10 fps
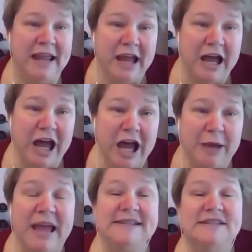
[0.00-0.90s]

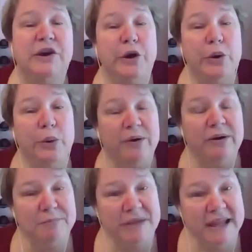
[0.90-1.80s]
And so
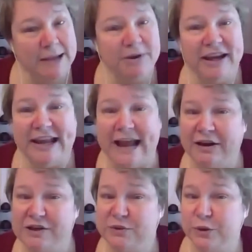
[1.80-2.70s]
being able to get out
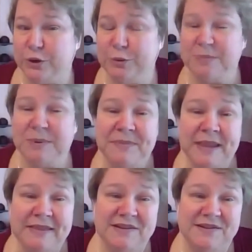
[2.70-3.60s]
into a group,
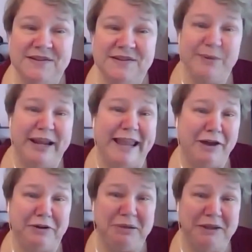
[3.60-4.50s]
there's also an
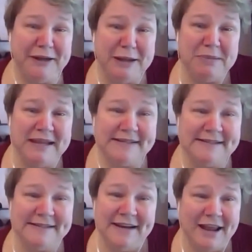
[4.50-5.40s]
accountability
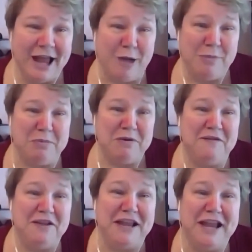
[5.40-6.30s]
piece. I'll be
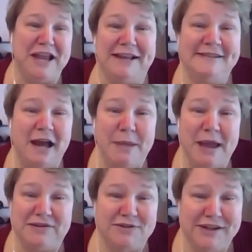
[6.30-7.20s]
perfectly honest,
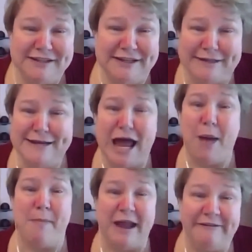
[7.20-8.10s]
exercising is
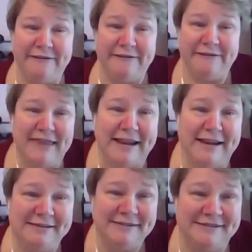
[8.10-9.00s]
not my favorite
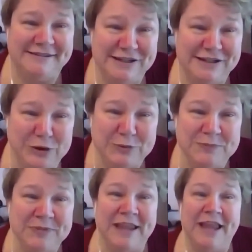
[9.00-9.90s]
thing to do.
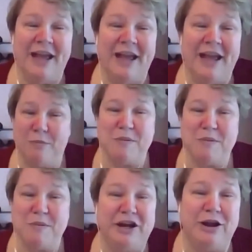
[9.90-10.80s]

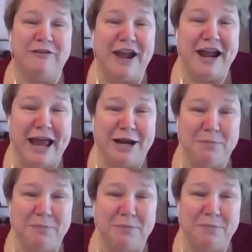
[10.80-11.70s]
But, you know, I've kind of had a
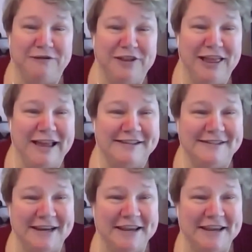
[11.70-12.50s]
partner for the last